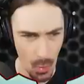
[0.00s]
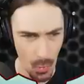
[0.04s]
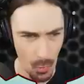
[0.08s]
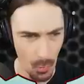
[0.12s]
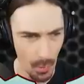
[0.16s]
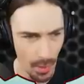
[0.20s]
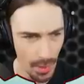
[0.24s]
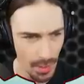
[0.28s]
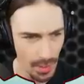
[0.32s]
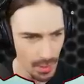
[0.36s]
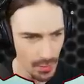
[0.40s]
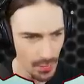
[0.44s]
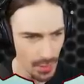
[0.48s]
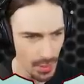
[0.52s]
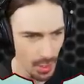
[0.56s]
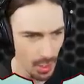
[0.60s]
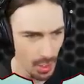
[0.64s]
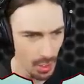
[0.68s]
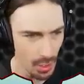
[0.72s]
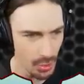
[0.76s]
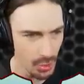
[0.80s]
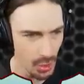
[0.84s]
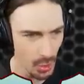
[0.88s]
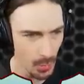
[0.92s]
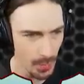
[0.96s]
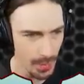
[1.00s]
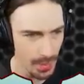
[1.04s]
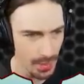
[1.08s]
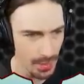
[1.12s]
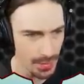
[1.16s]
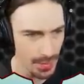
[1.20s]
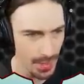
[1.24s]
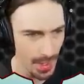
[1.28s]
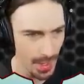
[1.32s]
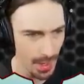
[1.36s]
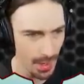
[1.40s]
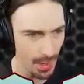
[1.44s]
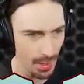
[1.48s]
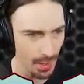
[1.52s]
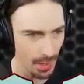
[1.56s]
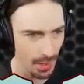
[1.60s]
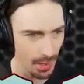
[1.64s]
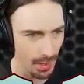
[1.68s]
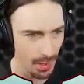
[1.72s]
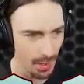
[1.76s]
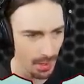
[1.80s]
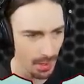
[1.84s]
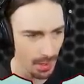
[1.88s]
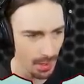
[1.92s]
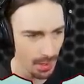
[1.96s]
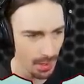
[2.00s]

Why are they all going there?